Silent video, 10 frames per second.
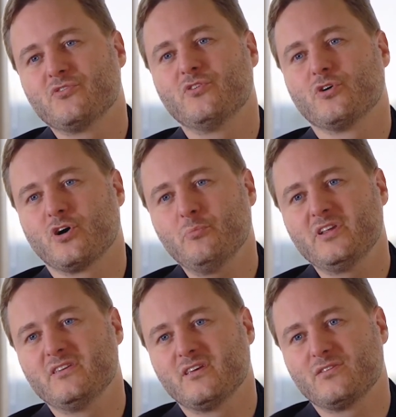portfolio
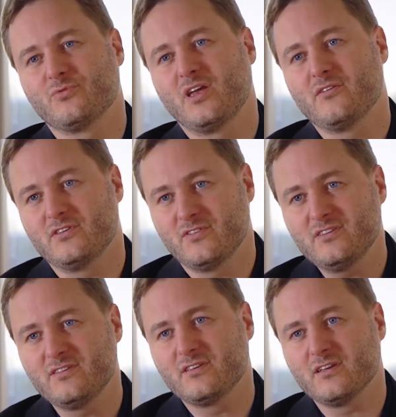companies that we have
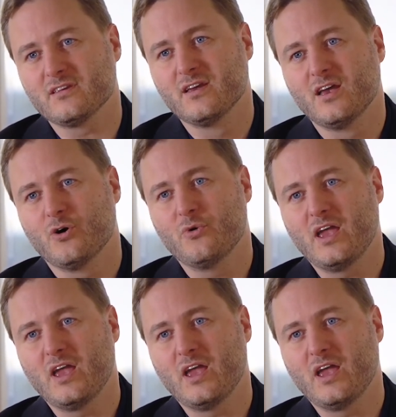invested in,